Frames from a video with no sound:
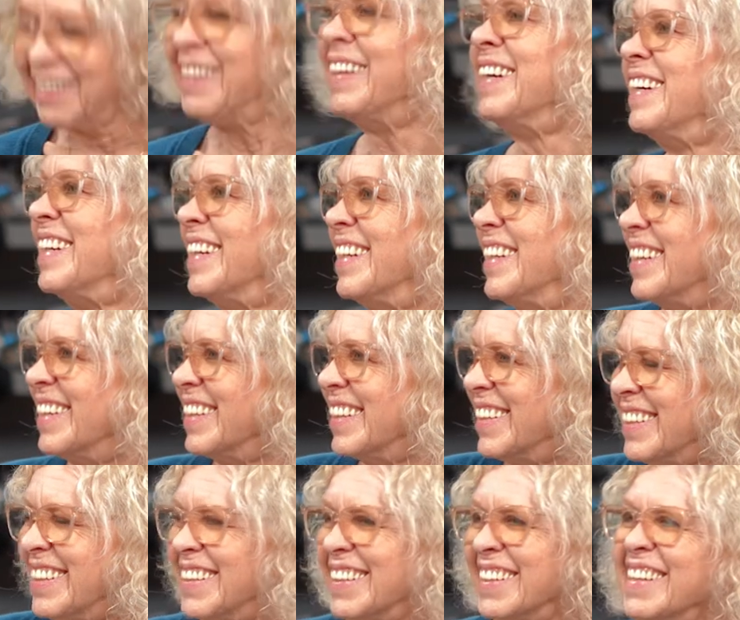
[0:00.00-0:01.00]

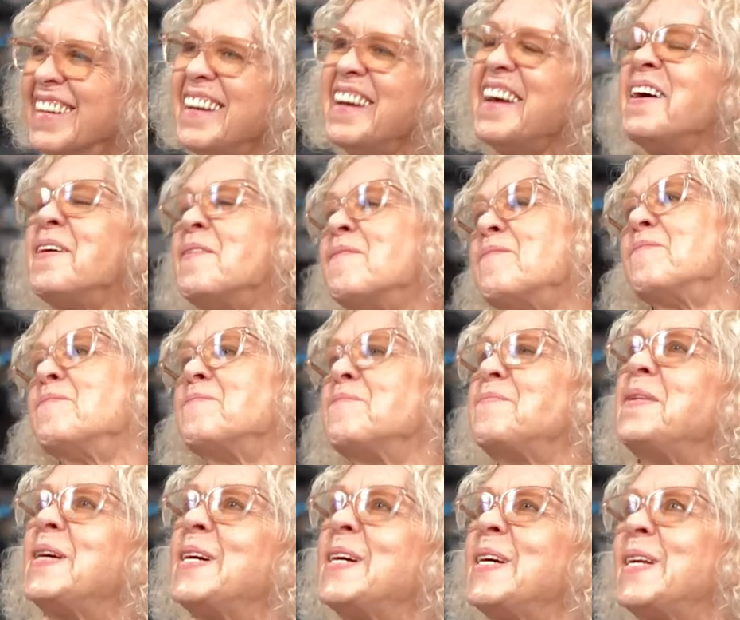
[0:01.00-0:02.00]

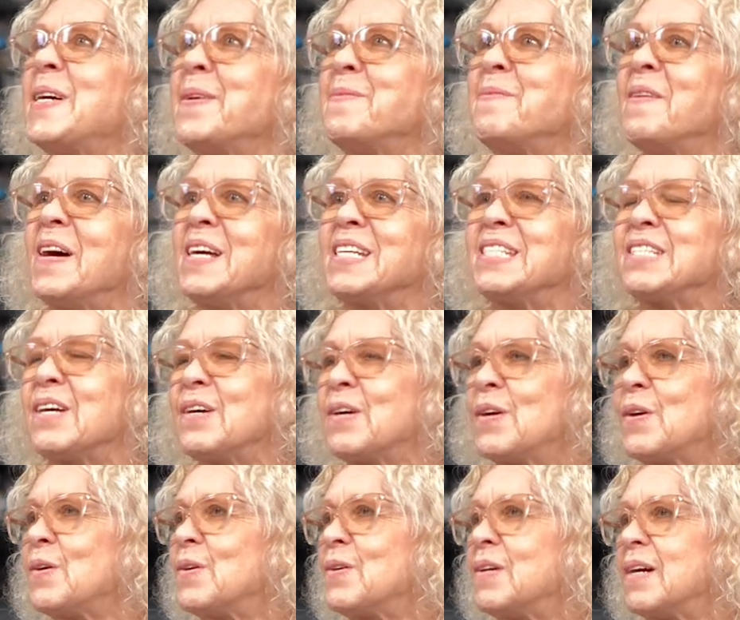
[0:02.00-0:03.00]
but I'm
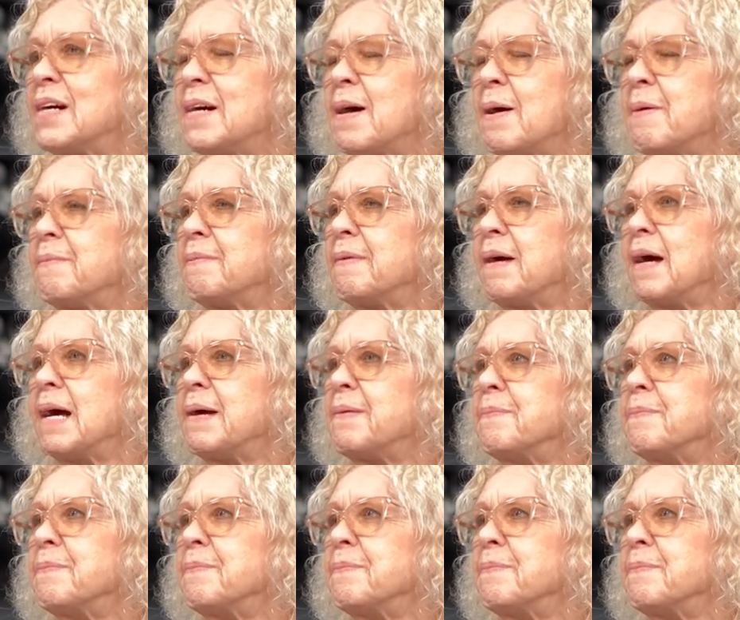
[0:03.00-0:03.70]
also um,